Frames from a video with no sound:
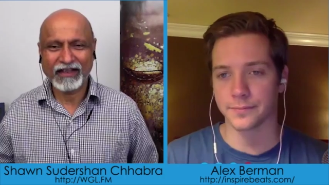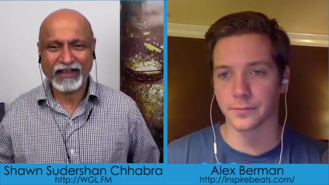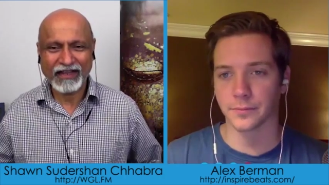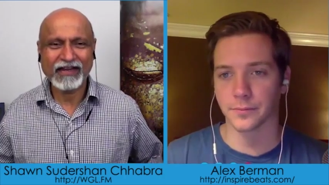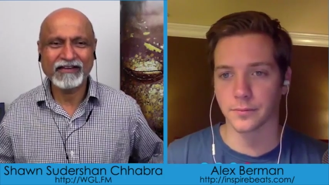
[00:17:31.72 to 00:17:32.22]

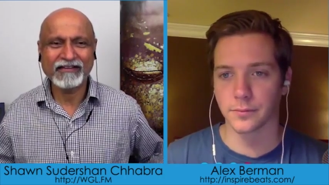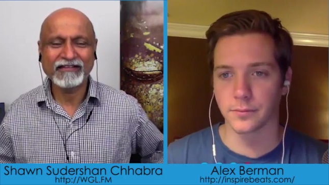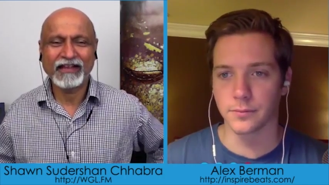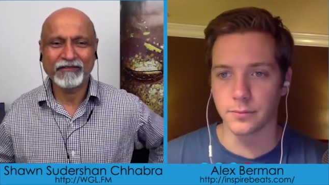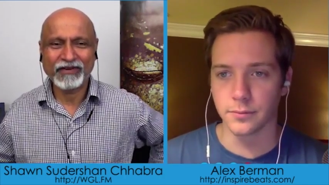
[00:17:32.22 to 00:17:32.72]
Speaker 1: hands,
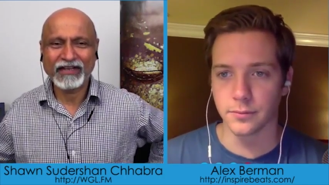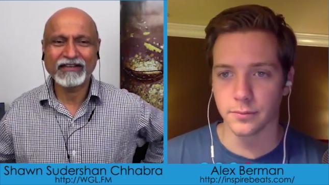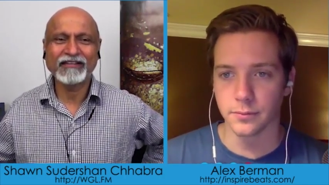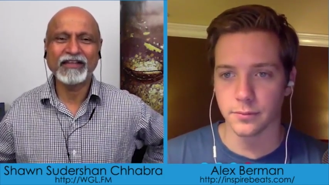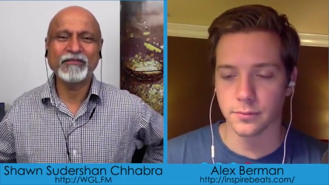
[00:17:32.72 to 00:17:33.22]
but at the
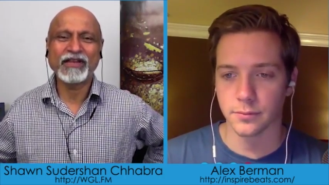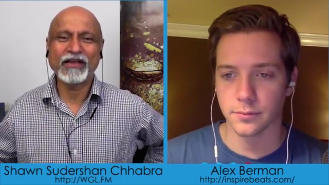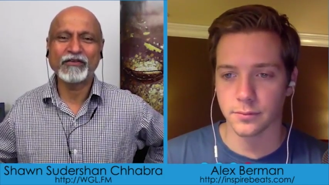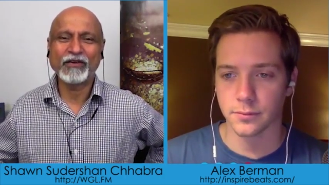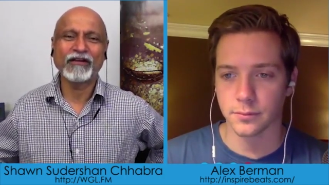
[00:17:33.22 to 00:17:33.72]
same
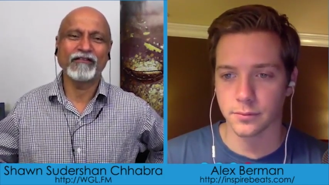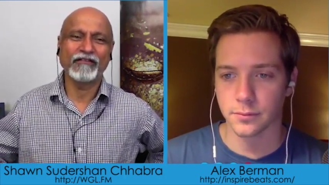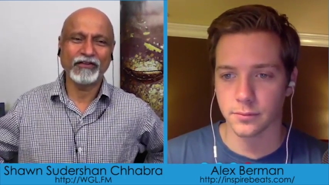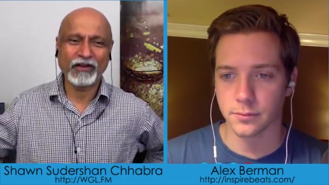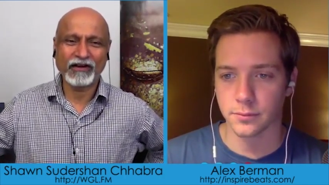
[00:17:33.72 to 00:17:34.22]
time you are
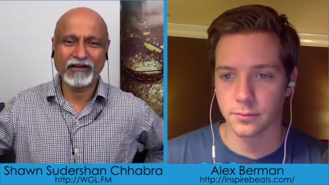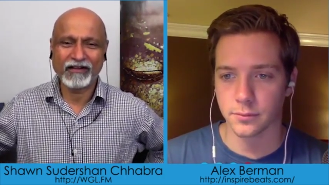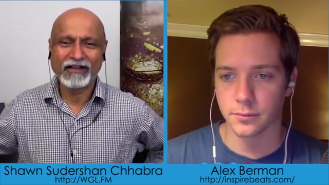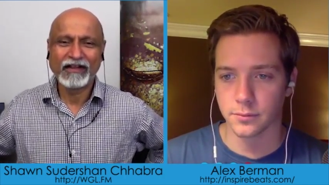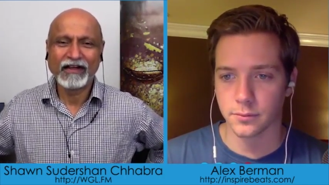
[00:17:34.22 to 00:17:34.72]
you are
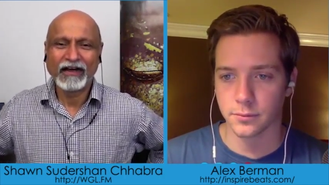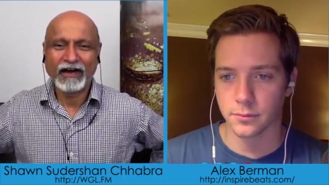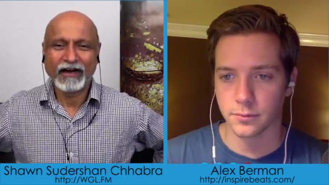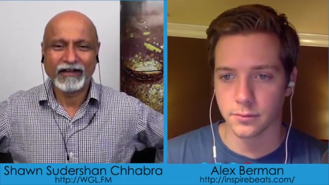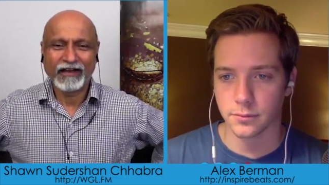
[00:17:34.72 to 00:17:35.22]

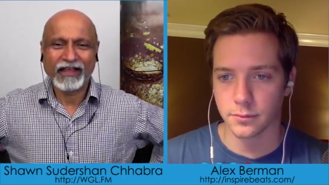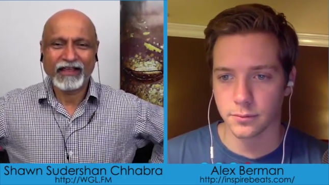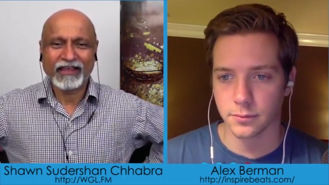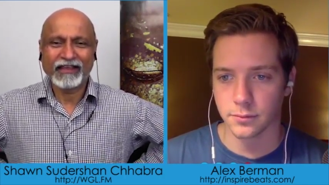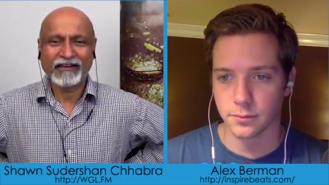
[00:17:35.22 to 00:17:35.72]

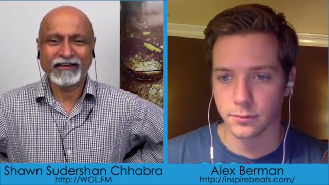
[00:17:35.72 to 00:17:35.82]
like a,